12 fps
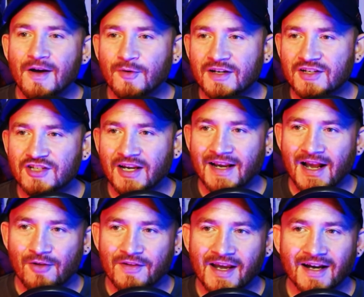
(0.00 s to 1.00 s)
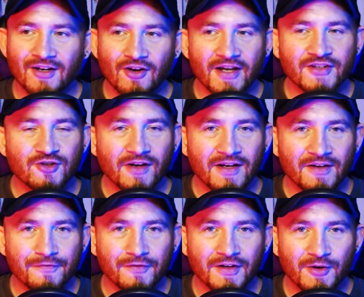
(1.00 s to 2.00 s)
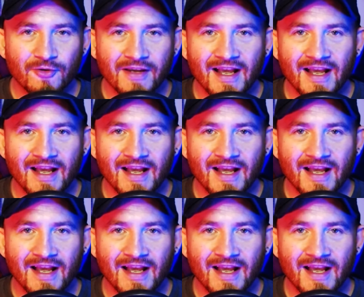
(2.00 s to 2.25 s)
We're going to check out the Acolyte trailer for a little